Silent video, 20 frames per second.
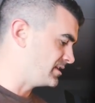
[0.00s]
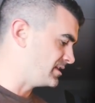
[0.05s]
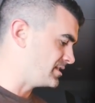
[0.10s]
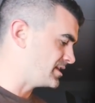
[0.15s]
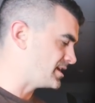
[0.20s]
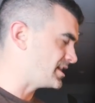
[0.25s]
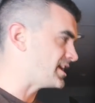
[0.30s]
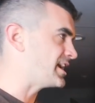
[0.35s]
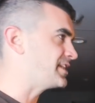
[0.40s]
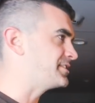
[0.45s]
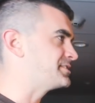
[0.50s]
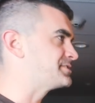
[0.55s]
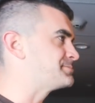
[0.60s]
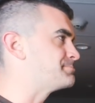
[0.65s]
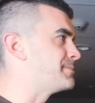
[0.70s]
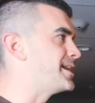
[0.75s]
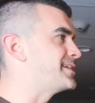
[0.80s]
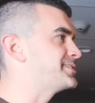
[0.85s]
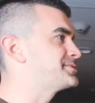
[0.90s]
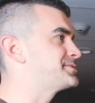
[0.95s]
and then I had
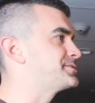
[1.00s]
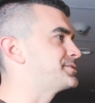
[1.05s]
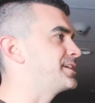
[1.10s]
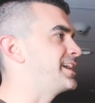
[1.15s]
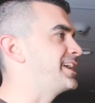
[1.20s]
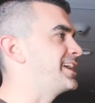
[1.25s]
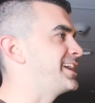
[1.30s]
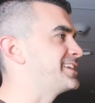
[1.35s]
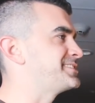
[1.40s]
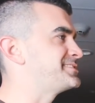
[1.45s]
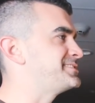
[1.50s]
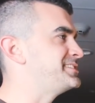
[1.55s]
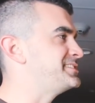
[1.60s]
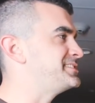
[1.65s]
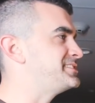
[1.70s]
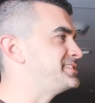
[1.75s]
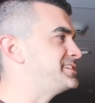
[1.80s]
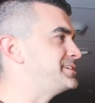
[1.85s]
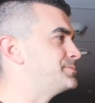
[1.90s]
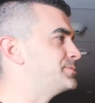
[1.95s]
this monster
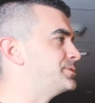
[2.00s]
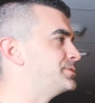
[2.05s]
SDC